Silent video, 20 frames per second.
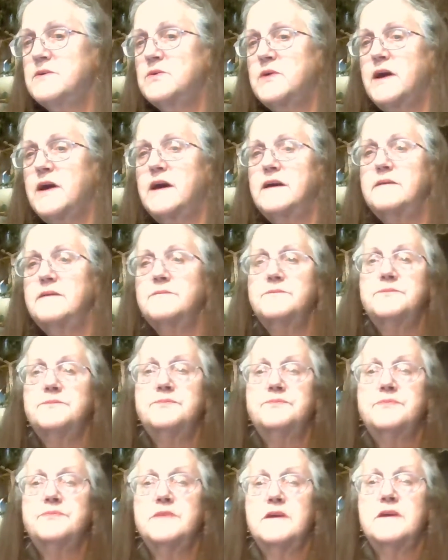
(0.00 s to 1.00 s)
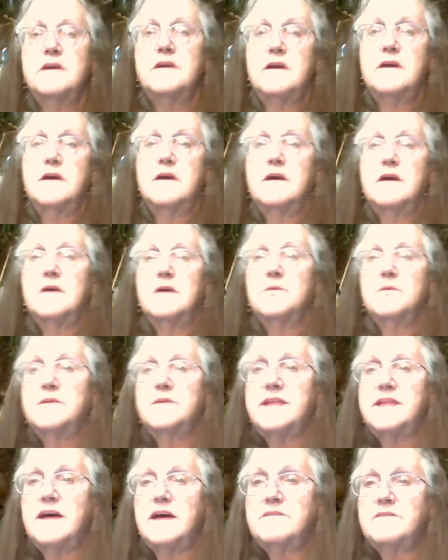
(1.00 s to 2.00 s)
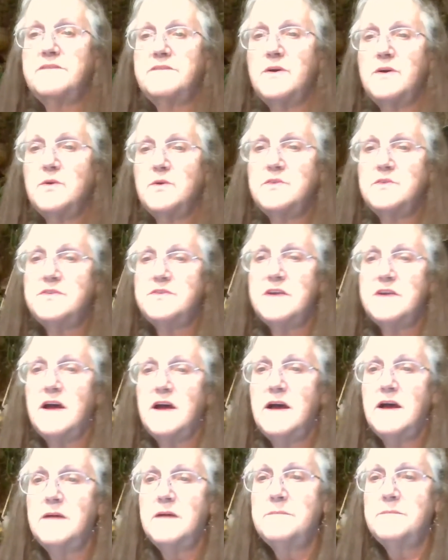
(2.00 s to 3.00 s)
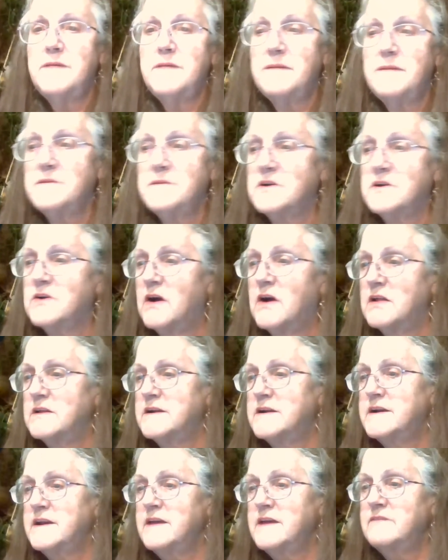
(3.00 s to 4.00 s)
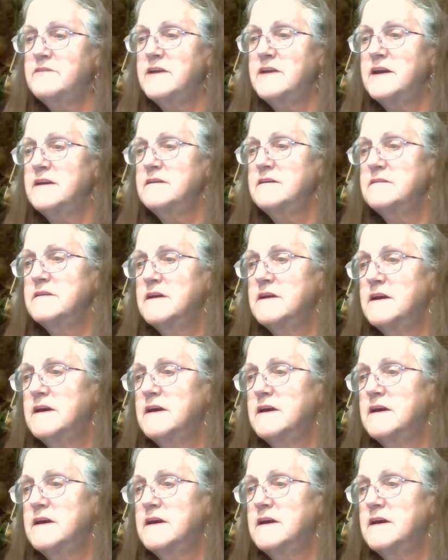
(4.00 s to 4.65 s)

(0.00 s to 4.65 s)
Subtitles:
Okay. With that, folks, I'm going to call it an evening.